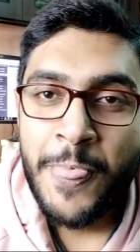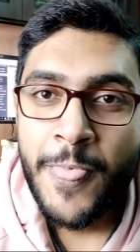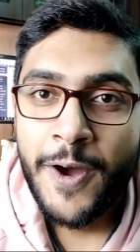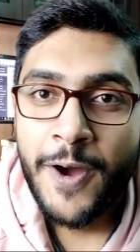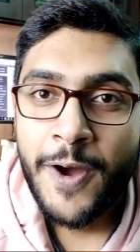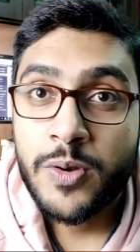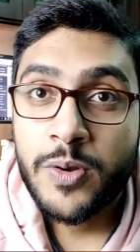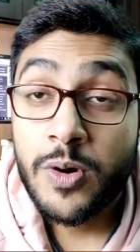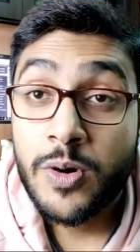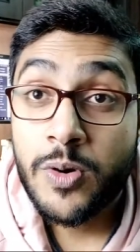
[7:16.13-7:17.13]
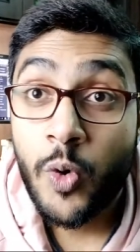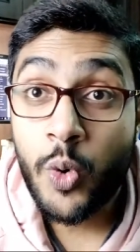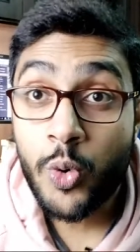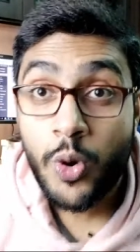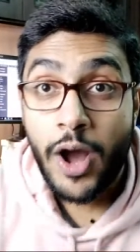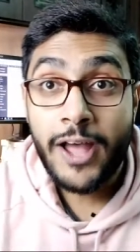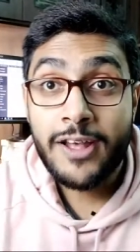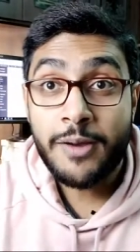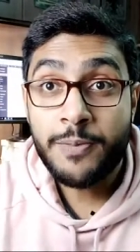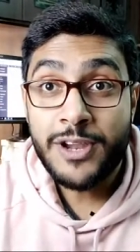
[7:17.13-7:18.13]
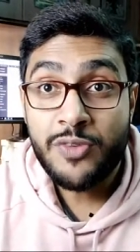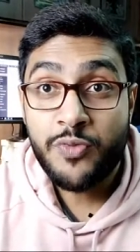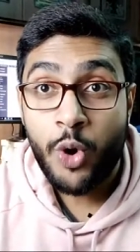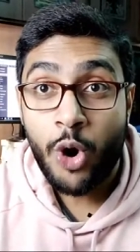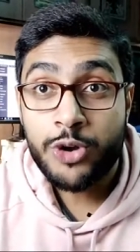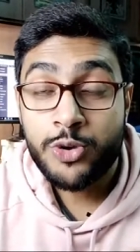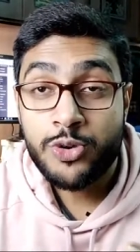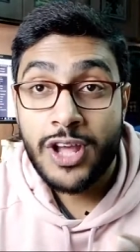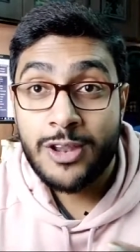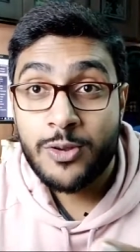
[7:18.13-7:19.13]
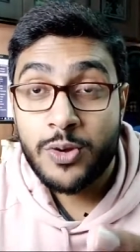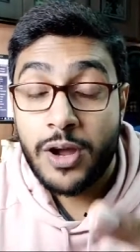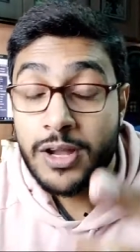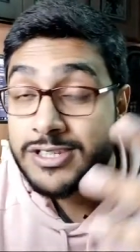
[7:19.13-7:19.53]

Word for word: and uh, oh i completely forgot to tell you i uh,